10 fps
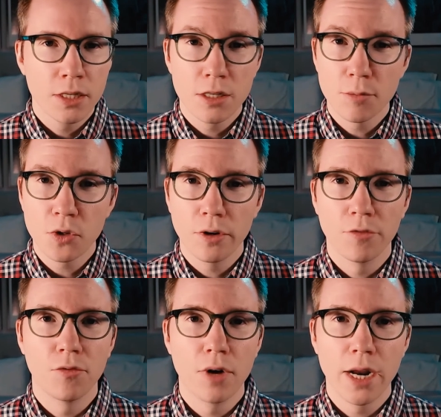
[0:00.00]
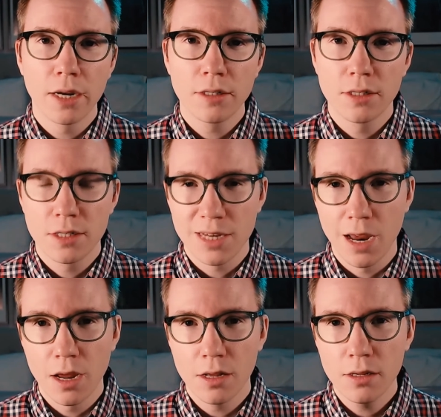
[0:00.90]
some sort of ranked
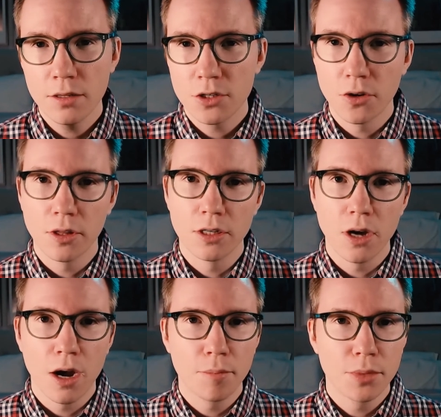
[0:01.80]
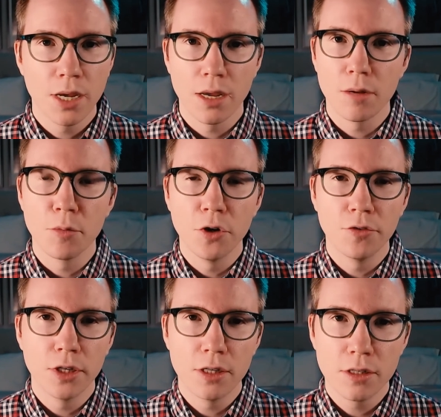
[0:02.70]
scale, so the top 10
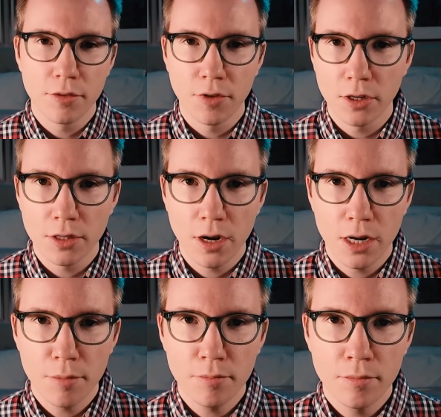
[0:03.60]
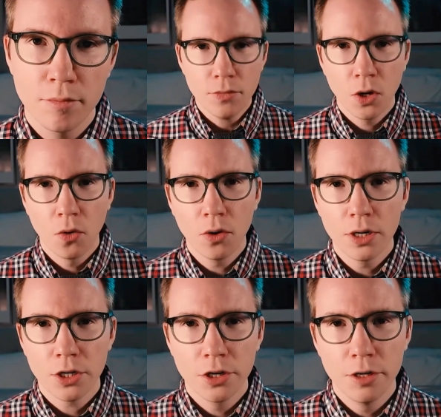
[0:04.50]
movies of all time, or
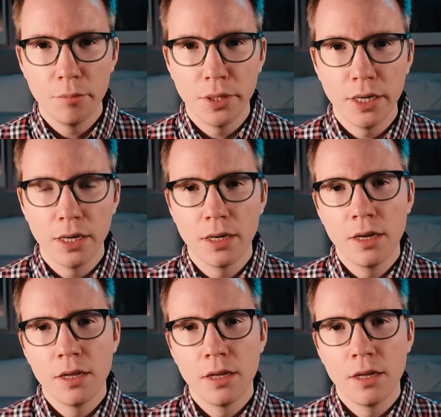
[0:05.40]
it could be